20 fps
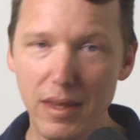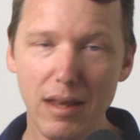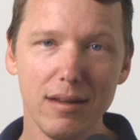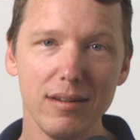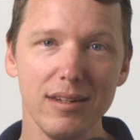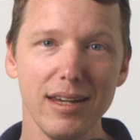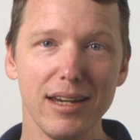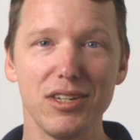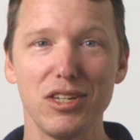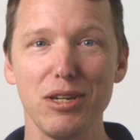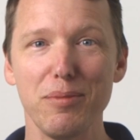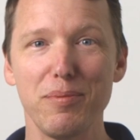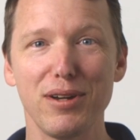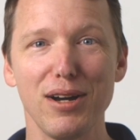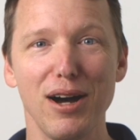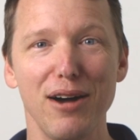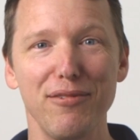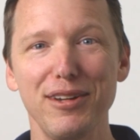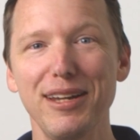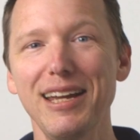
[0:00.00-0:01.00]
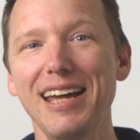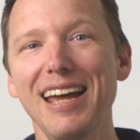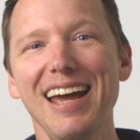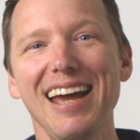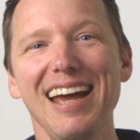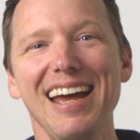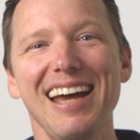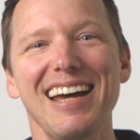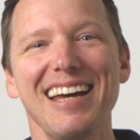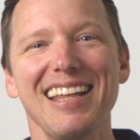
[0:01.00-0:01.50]
Take a sip of coffee.
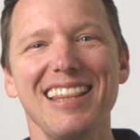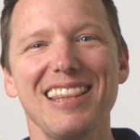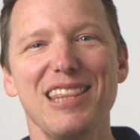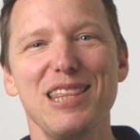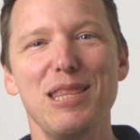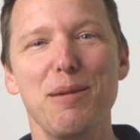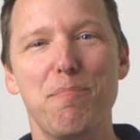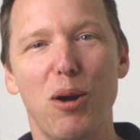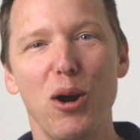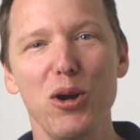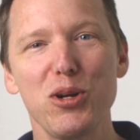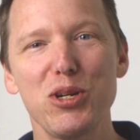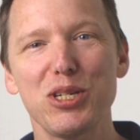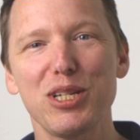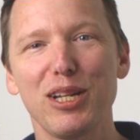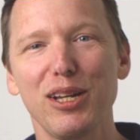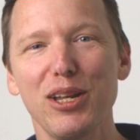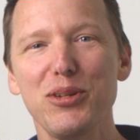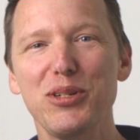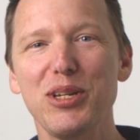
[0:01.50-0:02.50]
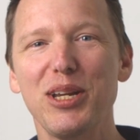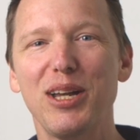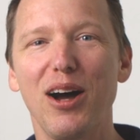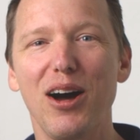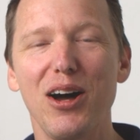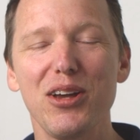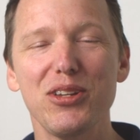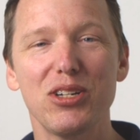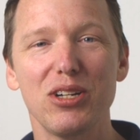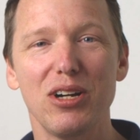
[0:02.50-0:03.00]
The purchase closing
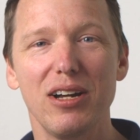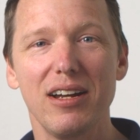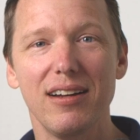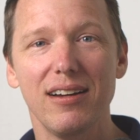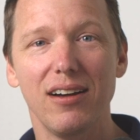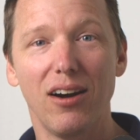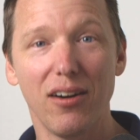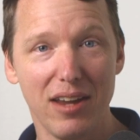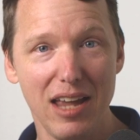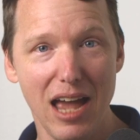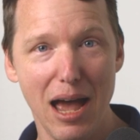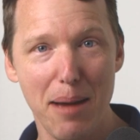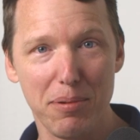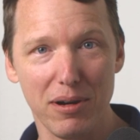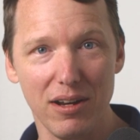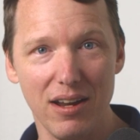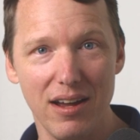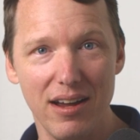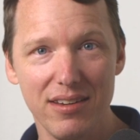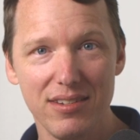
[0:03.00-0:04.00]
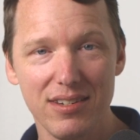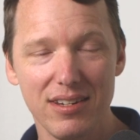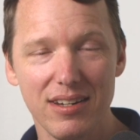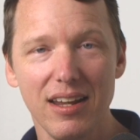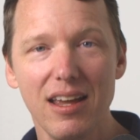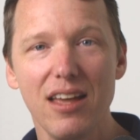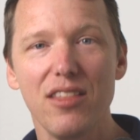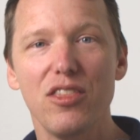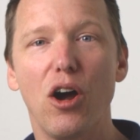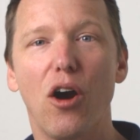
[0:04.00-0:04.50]
costs are capitalized.
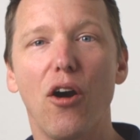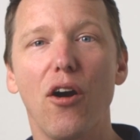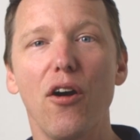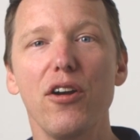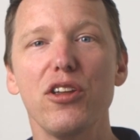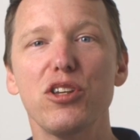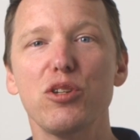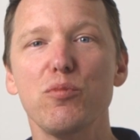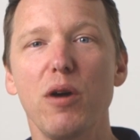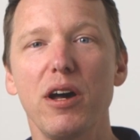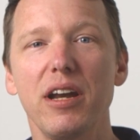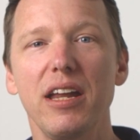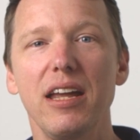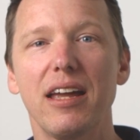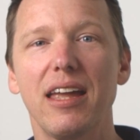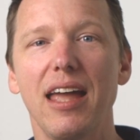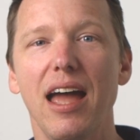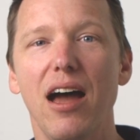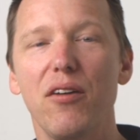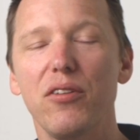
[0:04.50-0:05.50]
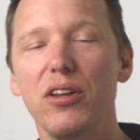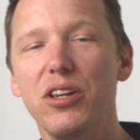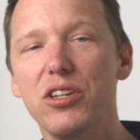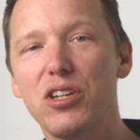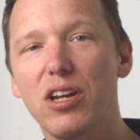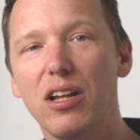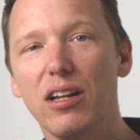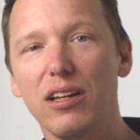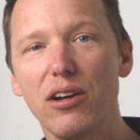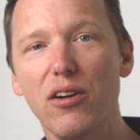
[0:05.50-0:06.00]
The earnest money account
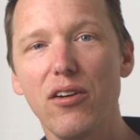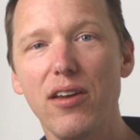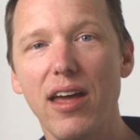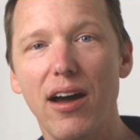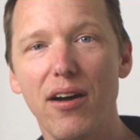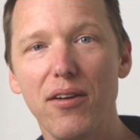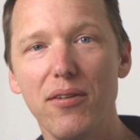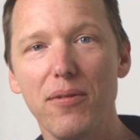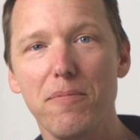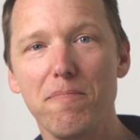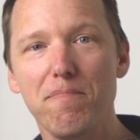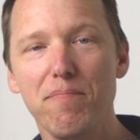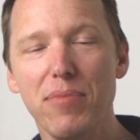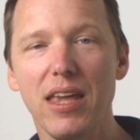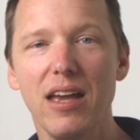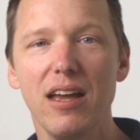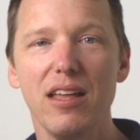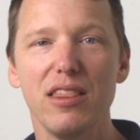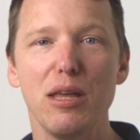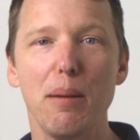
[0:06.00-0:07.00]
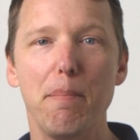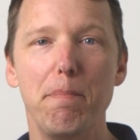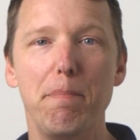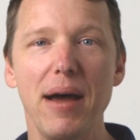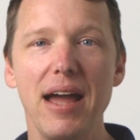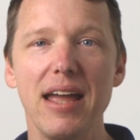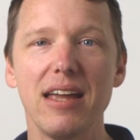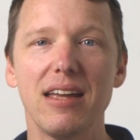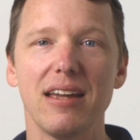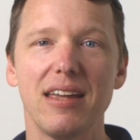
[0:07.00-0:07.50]
is cleared out. The
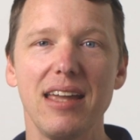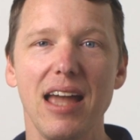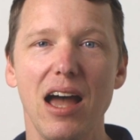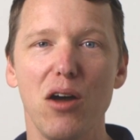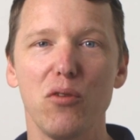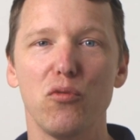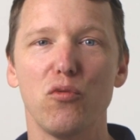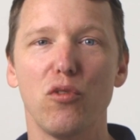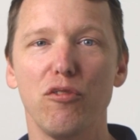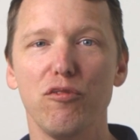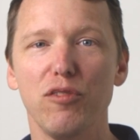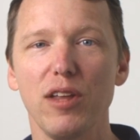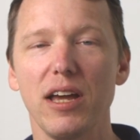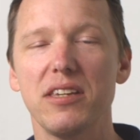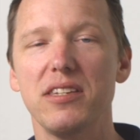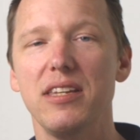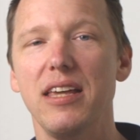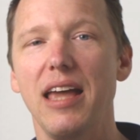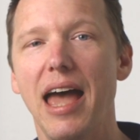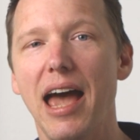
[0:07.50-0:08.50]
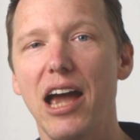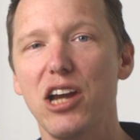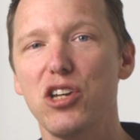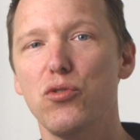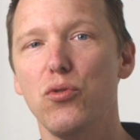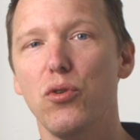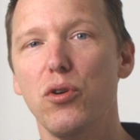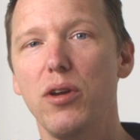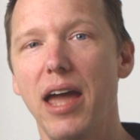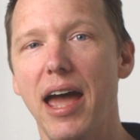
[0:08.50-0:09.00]
bank account reflects the
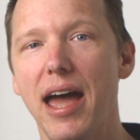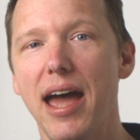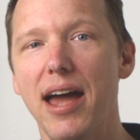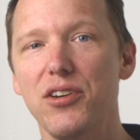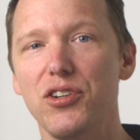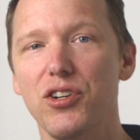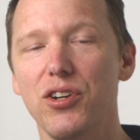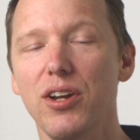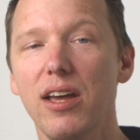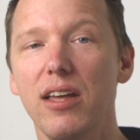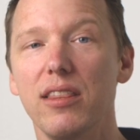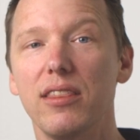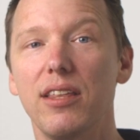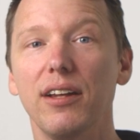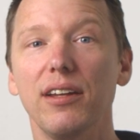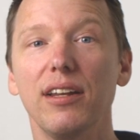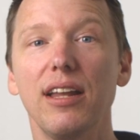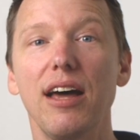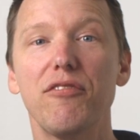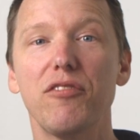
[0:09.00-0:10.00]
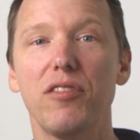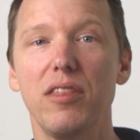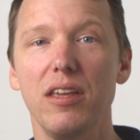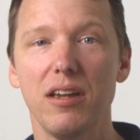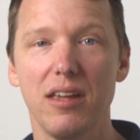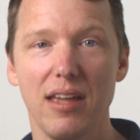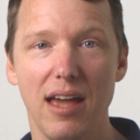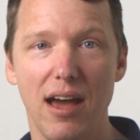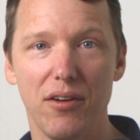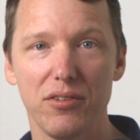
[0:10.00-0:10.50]
actual cash that left the
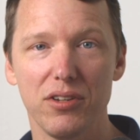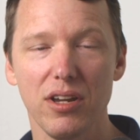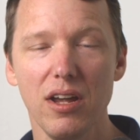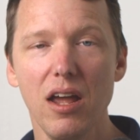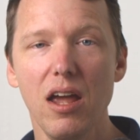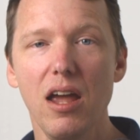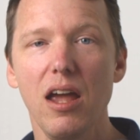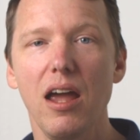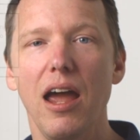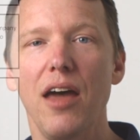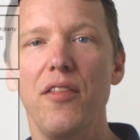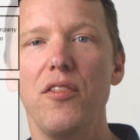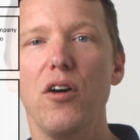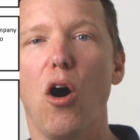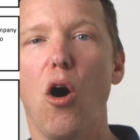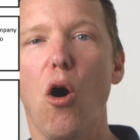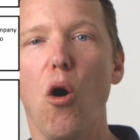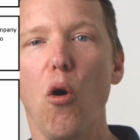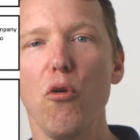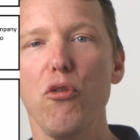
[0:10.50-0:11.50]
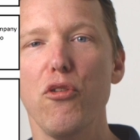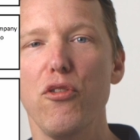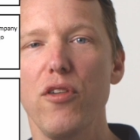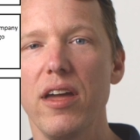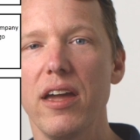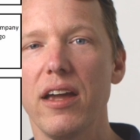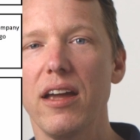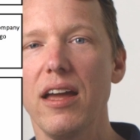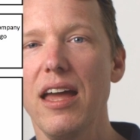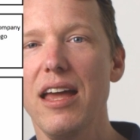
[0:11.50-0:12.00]
account, and the whole
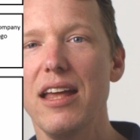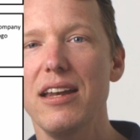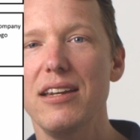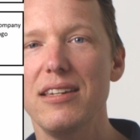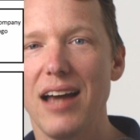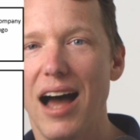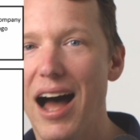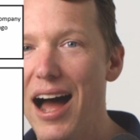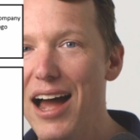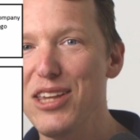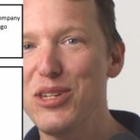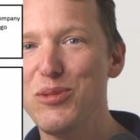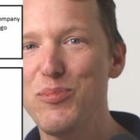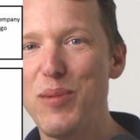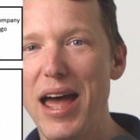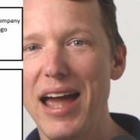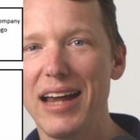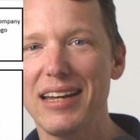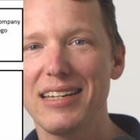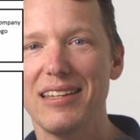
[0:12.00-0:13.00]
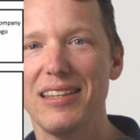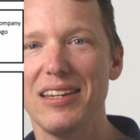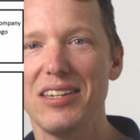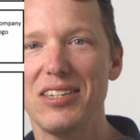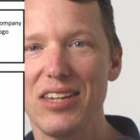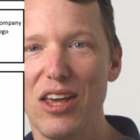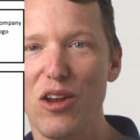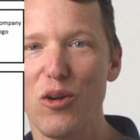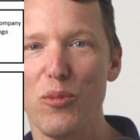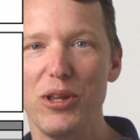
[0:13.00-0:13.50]
thing ties back to the
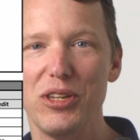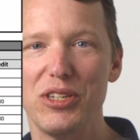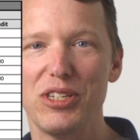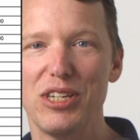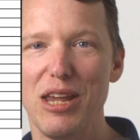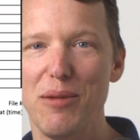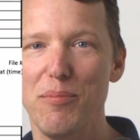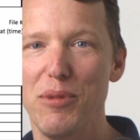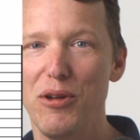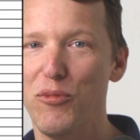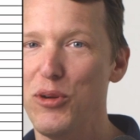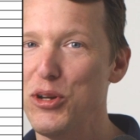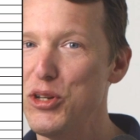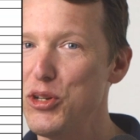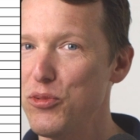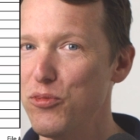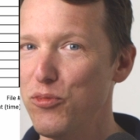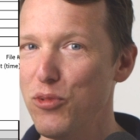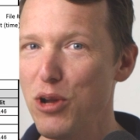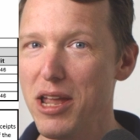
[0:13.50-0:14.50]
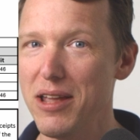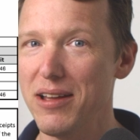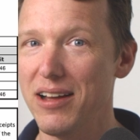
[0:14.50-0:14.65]
settlement statement, which we